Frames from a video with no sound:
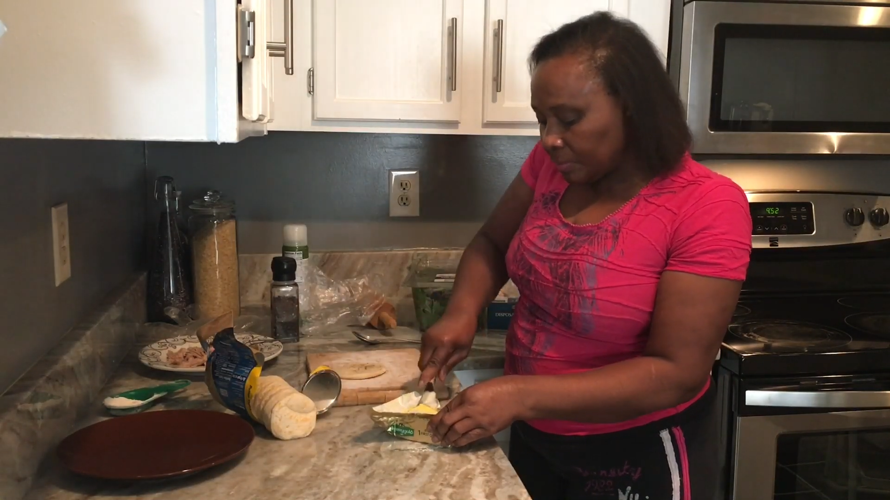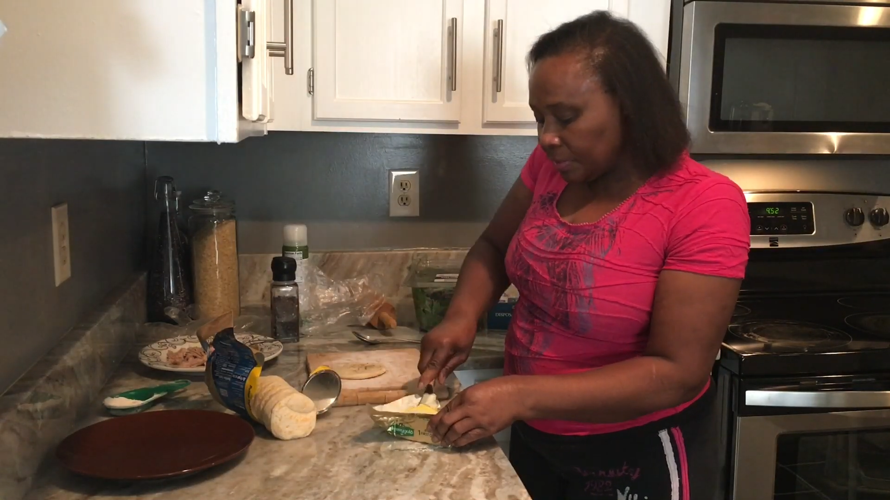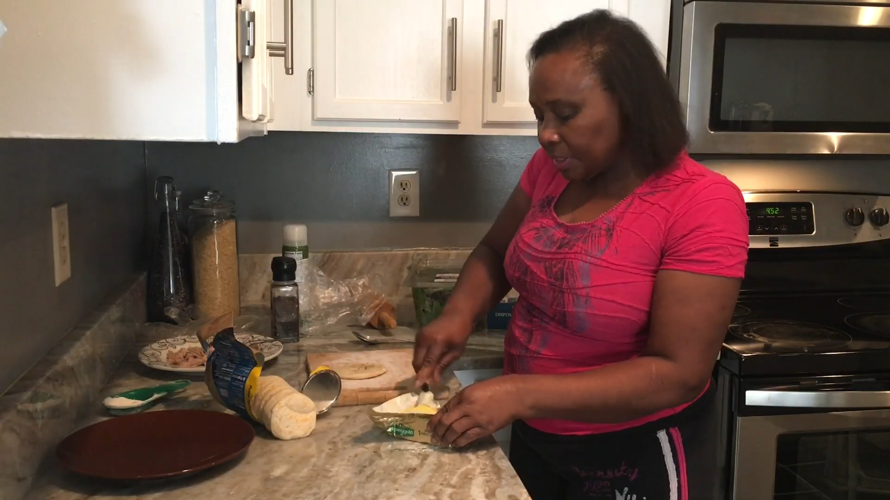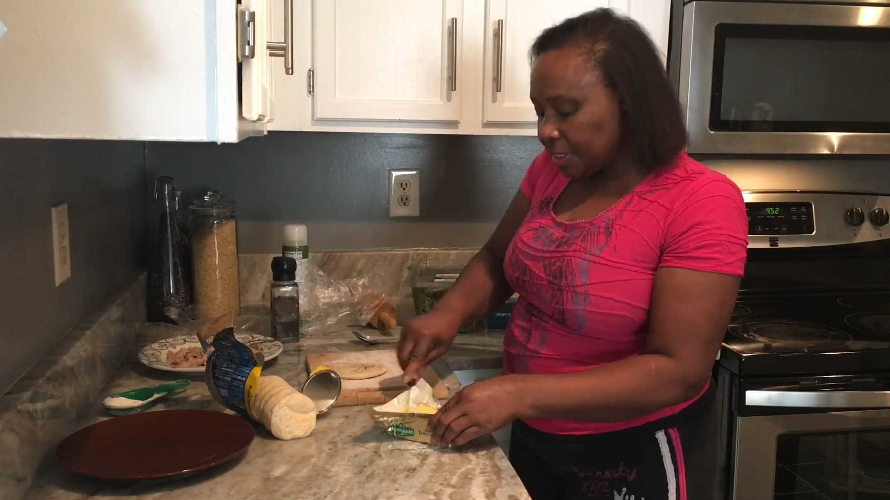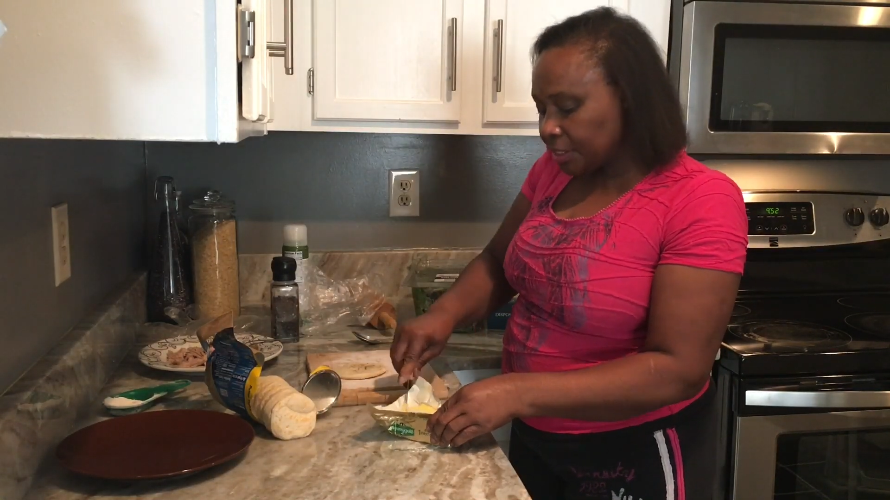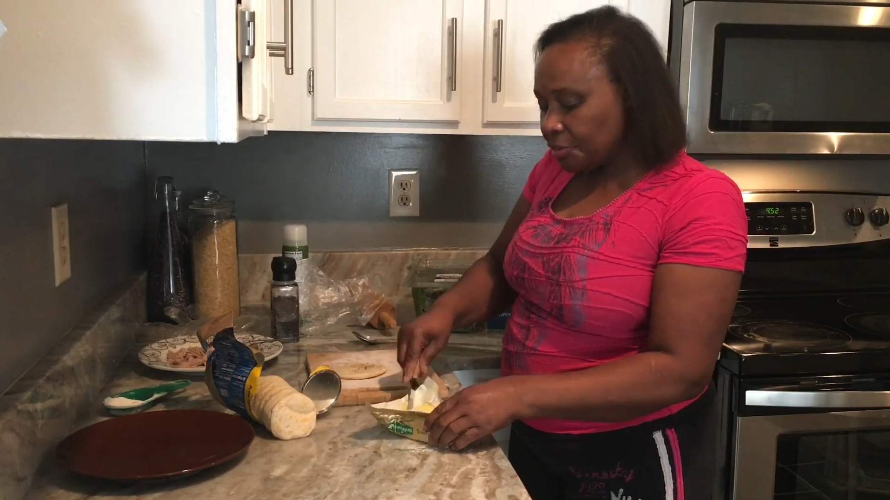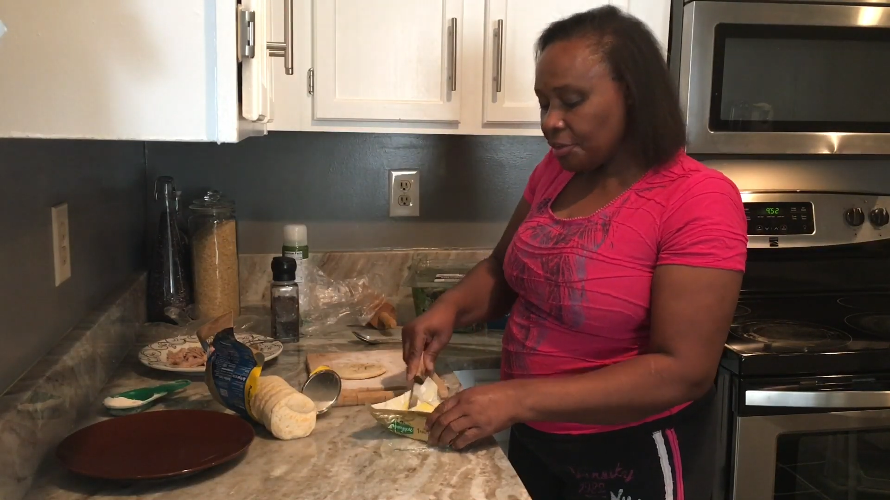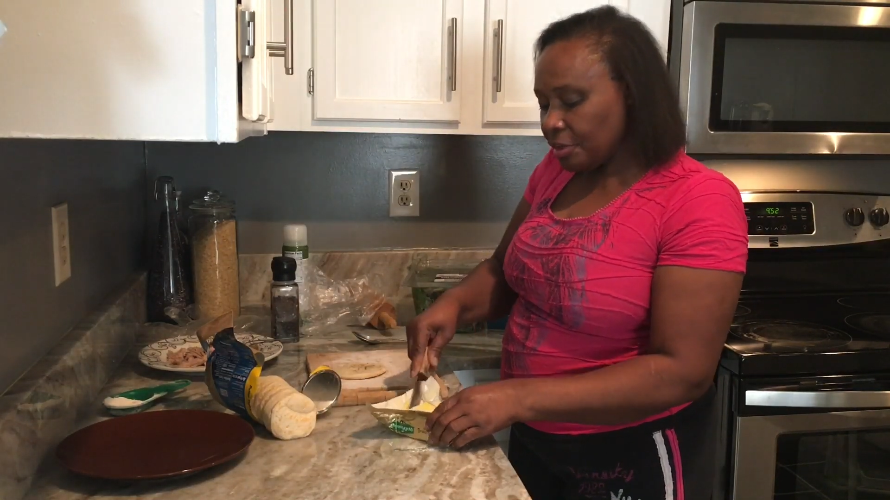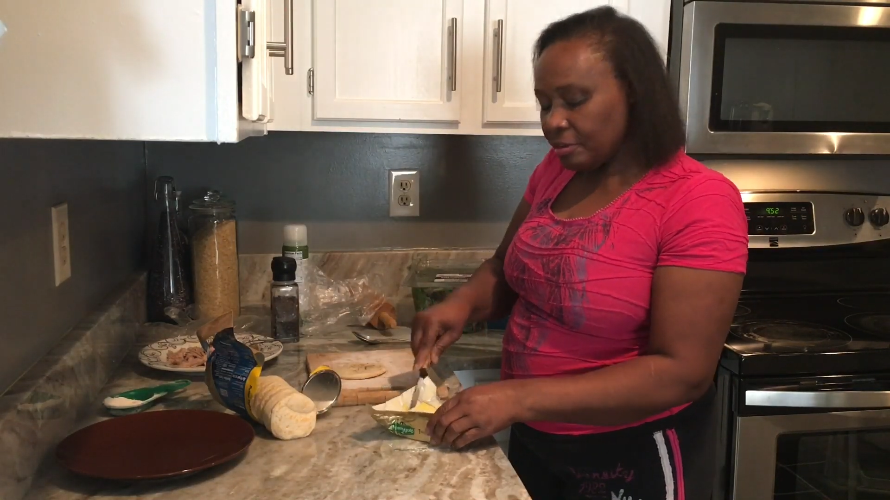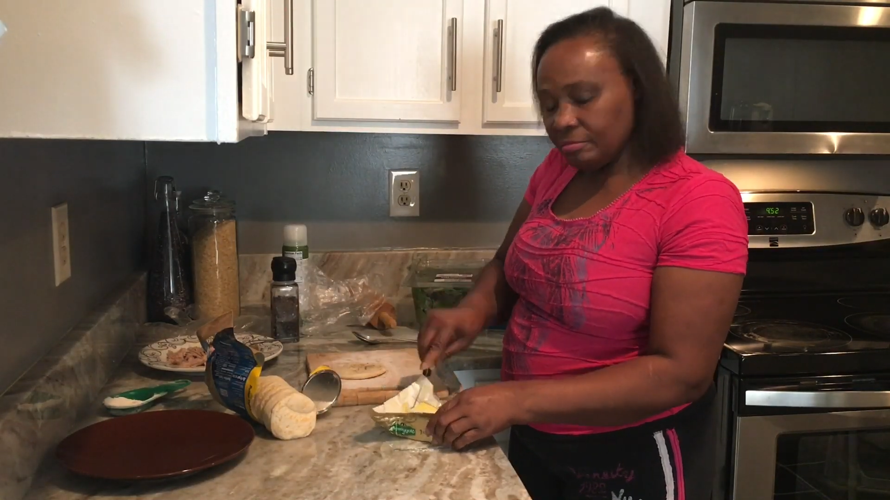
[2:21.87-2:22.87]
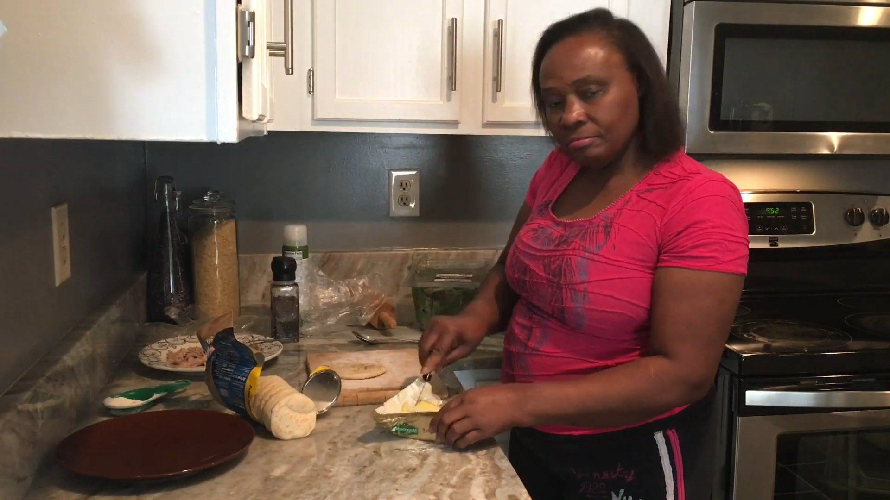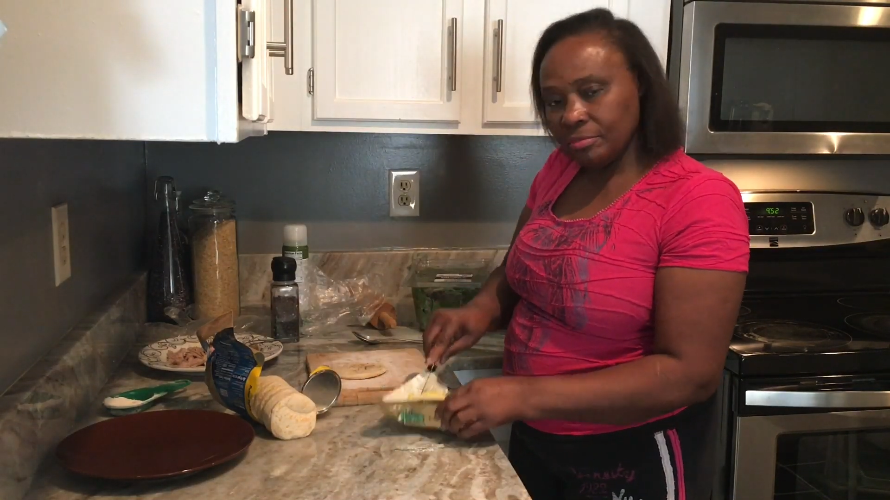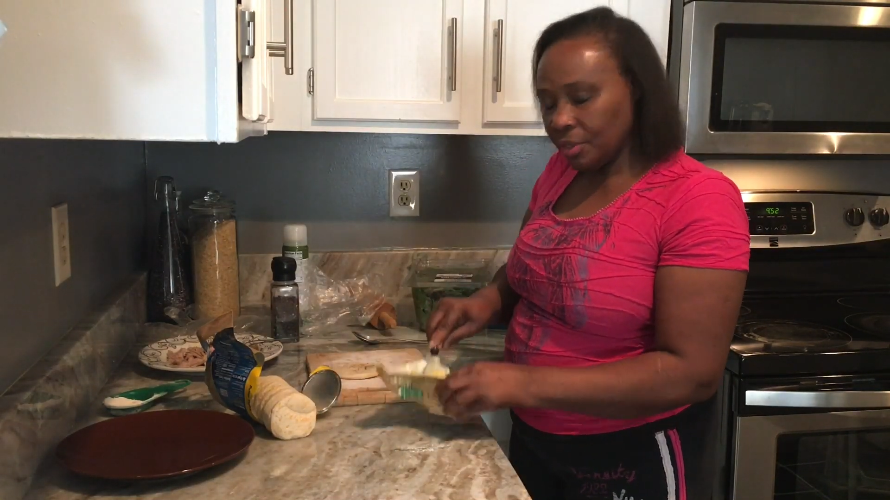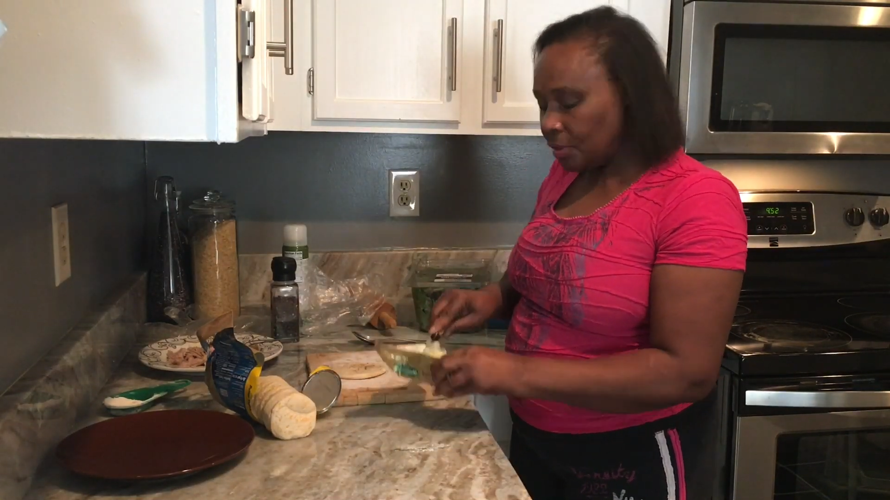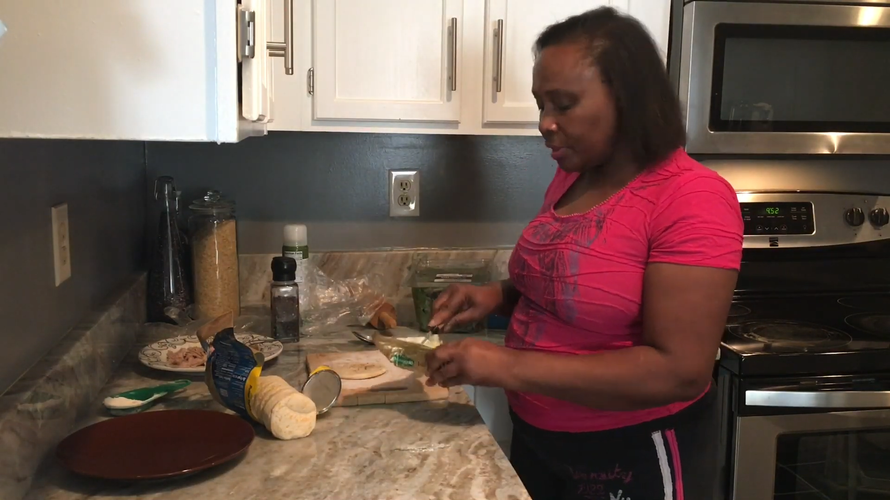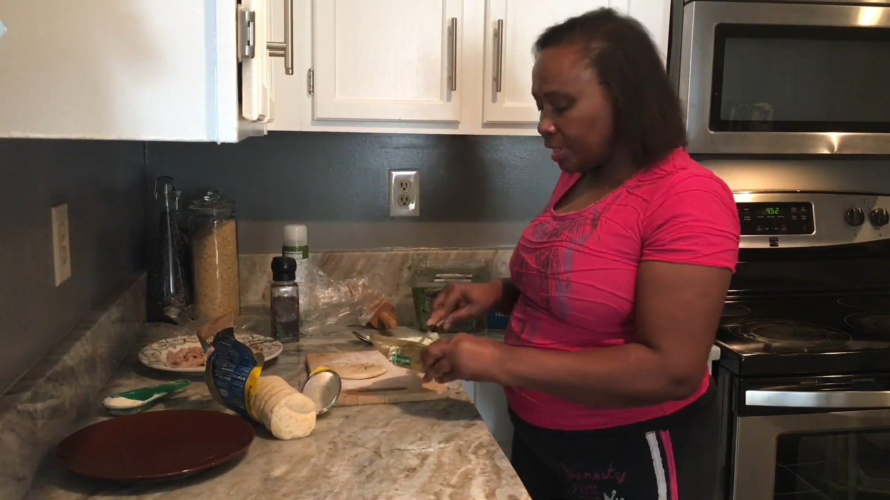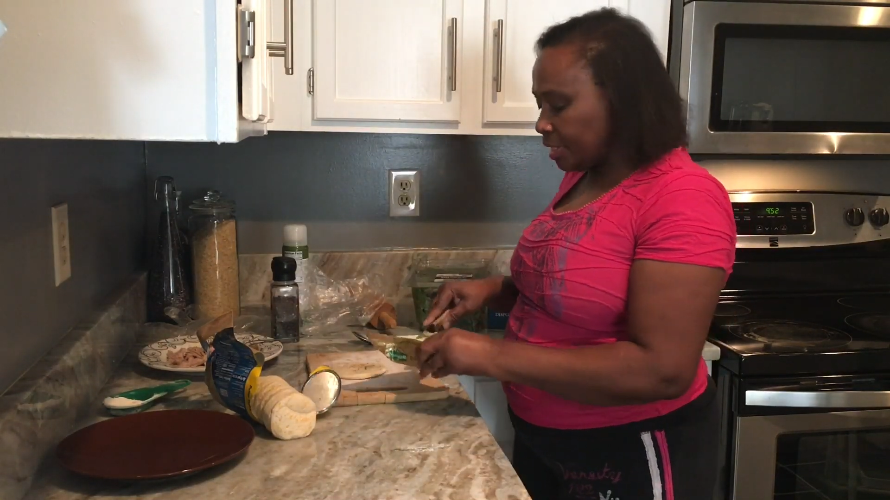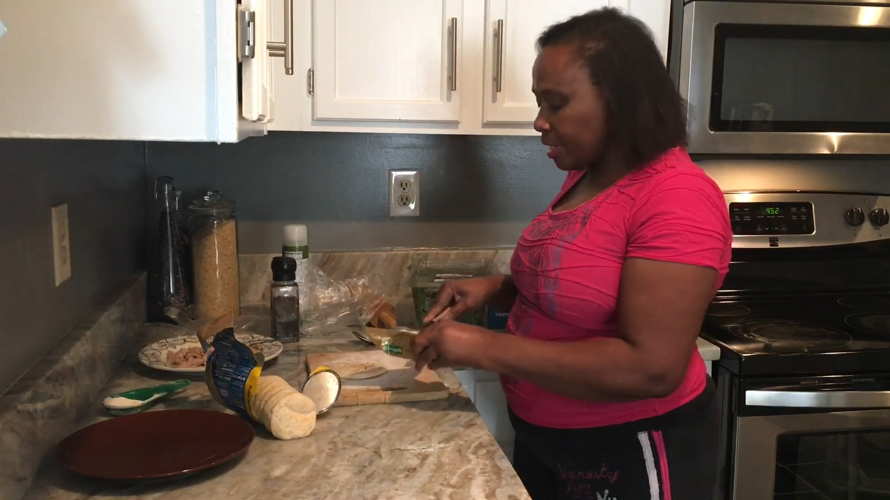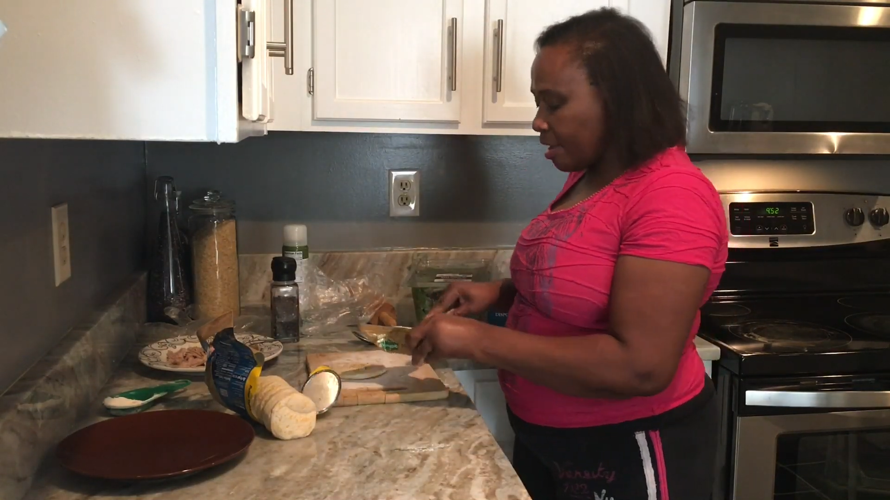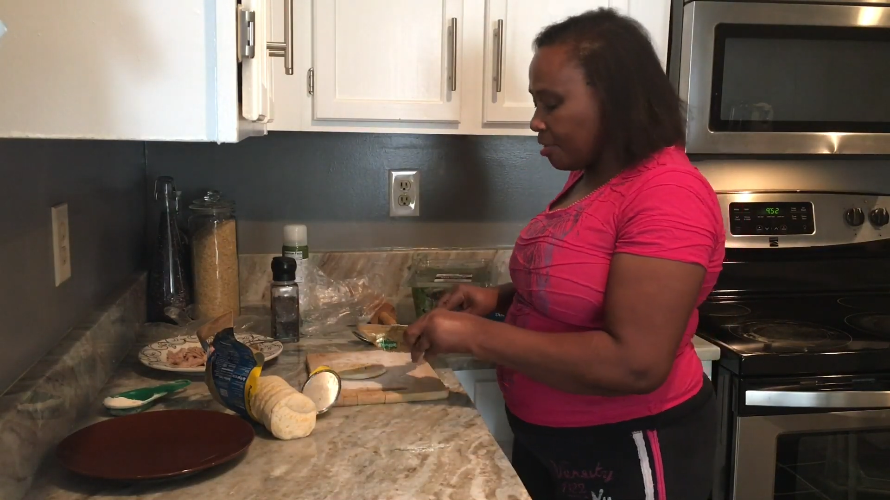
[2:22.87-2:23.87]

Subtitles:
This is to your own desire.